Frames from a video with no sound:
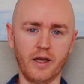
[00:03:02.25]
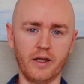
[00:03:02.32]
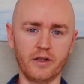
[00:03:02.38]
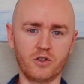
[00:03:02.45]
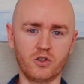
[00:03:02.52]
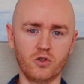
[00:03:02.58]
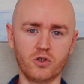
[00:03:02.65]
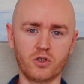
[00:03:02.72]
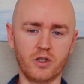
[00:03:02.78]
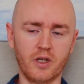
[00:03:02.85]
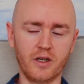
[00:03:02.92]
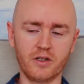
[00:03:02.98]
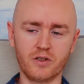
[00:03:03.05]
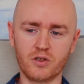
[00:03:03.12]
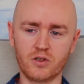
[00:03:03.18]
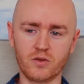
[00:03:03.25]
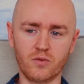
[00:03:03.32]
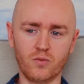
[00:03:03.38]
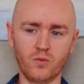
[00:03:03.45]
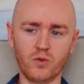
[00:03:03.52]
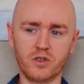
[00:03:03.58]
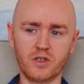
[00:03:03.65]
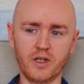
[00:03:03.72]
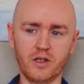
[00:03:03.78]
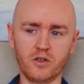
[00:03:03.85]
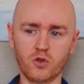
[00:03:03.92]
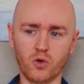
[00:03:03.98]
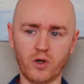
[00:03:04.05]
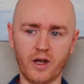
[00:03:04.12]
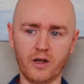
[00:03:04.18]
It's just things we say
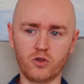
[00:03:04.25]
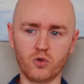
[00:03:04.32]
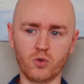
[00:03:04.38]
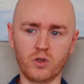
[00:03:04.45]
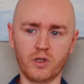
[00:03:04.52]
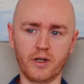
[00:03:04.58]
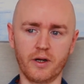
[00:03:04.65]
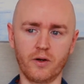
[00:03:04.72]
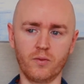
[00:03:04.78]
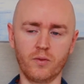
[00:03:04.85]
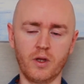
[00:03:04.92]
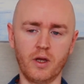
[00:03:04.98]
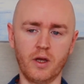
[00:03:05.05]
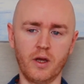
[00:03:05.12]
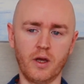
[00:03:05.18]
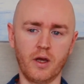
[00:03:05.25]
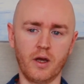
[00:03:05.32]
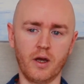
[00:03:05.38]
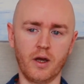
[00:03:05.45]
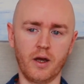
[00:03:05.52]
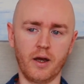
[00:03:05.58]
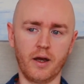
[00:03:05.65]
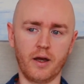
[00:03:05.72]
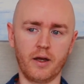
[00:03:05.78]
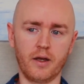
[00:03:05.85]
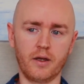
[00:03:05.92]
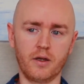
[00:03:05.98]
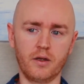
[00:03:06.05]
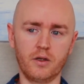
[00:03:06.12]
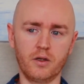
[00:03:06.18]
so casually now.
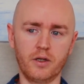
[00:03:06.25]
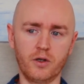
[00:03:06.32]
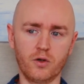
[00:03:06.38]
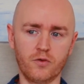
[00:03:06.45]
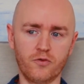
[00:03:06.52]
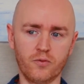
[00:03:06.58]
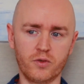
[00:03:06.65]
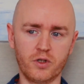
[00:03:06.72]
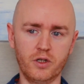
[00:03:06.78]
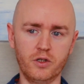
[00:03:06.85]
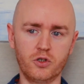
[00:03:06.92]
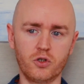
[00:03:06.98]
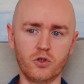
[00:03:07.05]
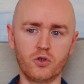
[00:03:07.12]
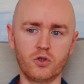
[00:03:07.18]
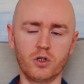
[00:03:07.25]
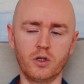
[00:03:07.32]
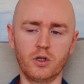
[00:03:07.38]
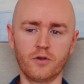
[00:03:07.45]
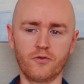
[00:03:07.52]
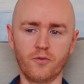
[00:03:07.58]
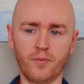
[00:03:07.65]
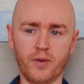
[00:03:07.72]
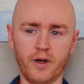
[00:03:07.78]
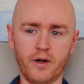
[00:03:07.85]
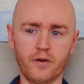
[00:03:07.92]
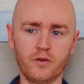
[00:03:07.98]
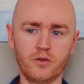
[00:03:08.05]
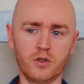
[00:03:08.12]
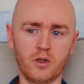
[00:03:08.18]
You'll hear it from teachers, you'll hear it from
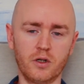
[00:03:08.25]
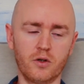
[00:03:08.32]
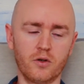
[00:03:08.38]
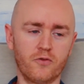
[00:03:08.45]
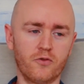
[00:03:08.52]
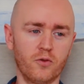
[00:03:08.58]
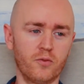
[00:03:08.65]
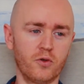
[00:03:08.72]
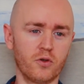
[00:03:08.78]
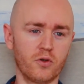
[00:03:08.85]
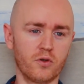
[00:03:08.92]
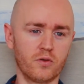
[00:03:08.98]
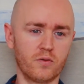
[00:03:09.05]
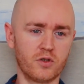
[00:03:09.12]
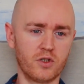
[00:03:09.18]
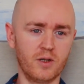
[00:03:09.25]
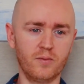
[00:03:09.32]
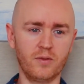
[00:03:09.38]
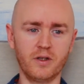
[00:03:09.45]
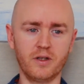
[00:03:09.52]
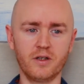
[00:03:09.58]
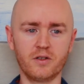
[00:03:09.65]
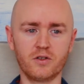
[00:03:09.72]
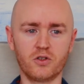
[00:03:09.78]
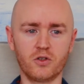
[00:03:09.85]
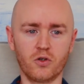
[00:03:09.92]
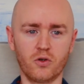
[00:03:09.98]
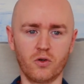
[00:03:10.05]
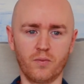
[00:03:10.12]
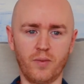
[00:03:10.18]
parents, you'll hear it from your siblings,
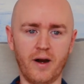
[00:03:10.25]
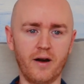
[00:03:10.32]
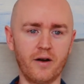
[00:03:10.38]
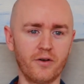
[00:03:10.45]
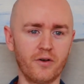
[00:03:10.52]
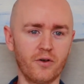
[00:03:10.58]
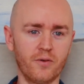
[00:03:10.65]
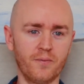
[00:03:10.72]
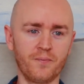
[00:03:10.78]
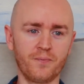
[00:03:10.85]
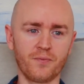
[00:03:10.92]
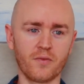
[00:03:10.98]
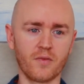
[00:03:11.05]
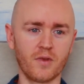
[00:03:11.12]
your partner.